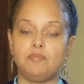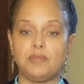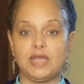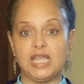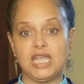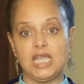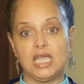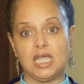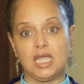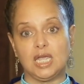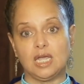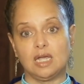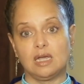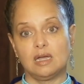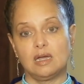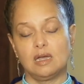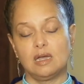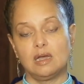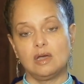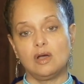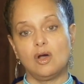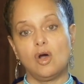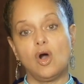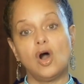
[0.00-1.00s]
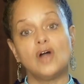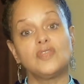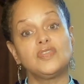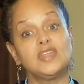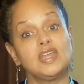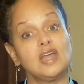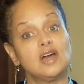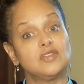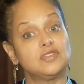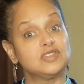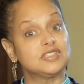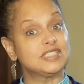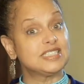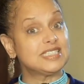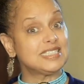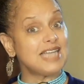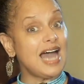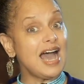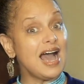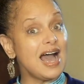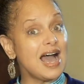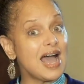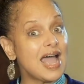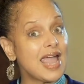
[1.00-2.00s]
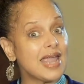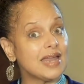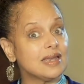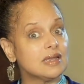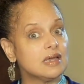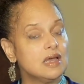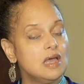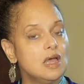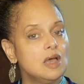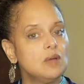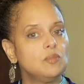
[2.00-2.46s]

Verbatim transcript: being on the other side,